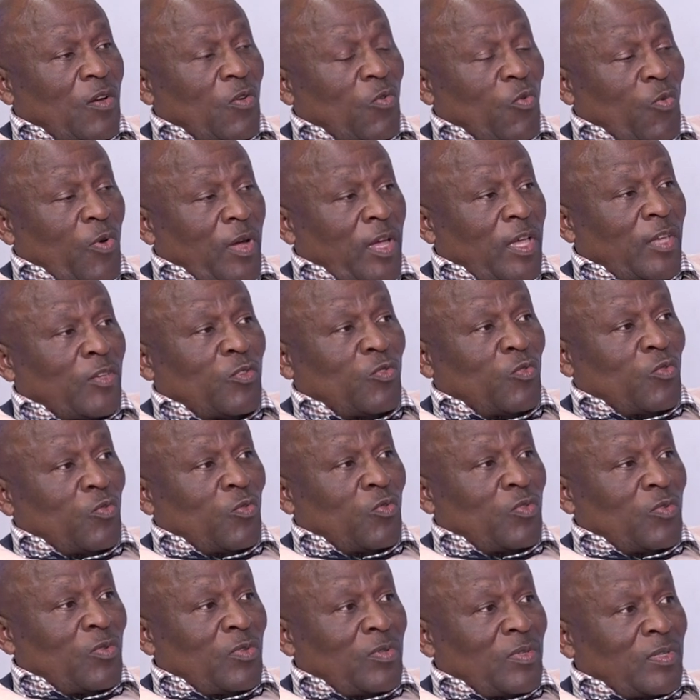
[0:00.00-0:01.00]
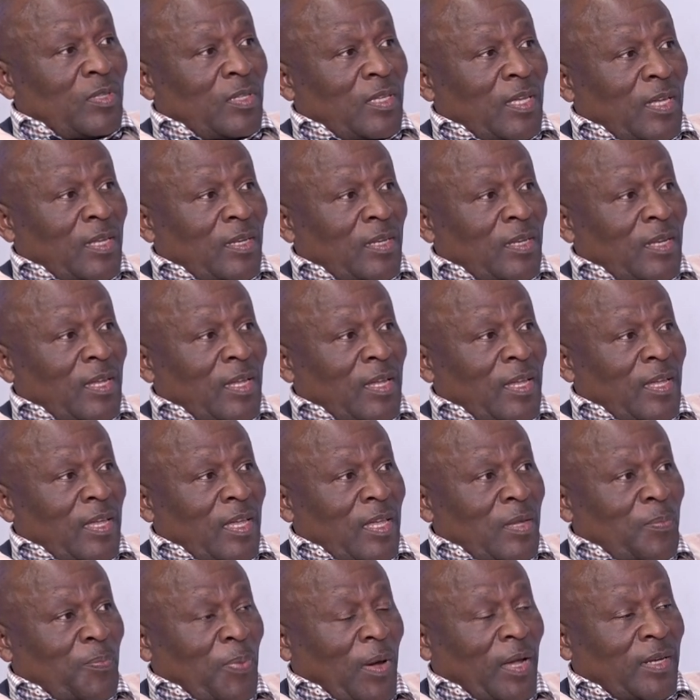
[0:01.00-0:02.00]
where you can
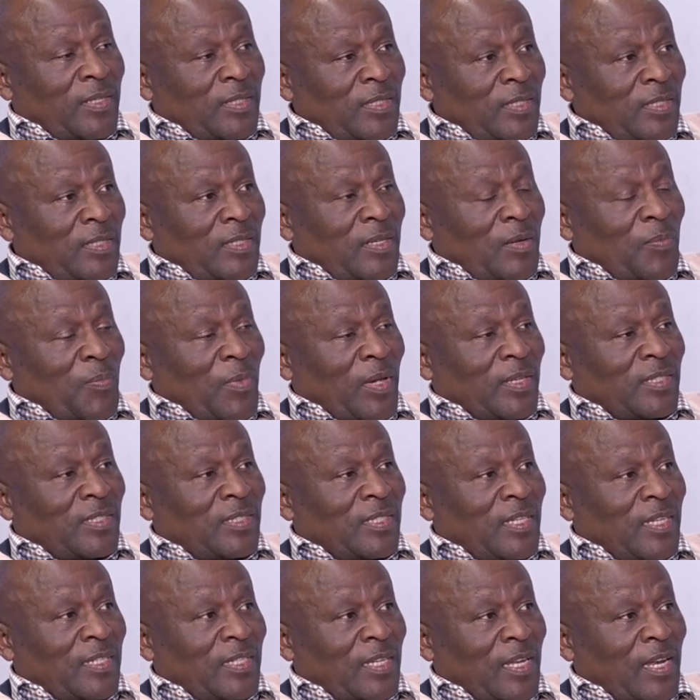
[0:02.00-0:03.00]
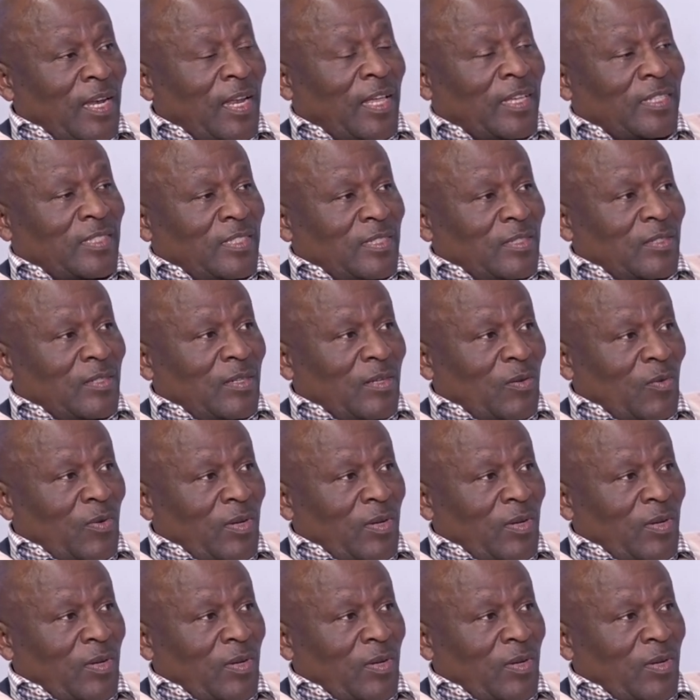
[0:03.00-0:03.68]
a party must tell us